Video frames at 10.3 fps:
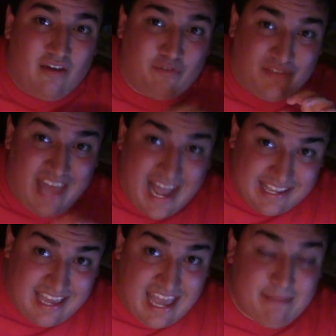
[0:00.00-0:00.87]
for that
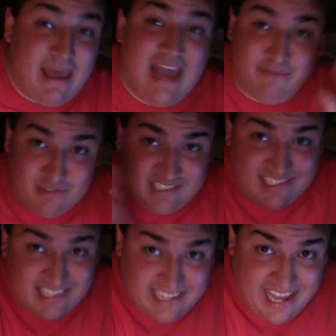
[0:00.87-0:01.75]
game and for
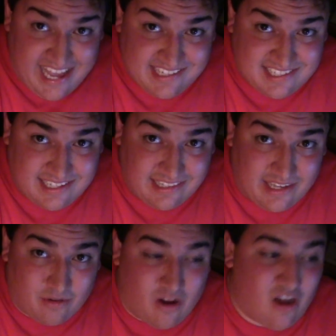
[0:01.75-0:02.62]
Dissidia NT
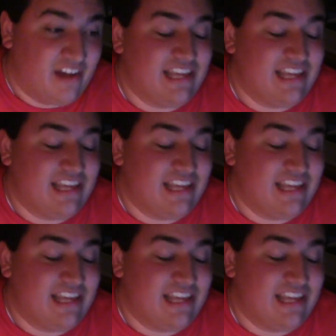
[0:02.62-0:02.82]
later on.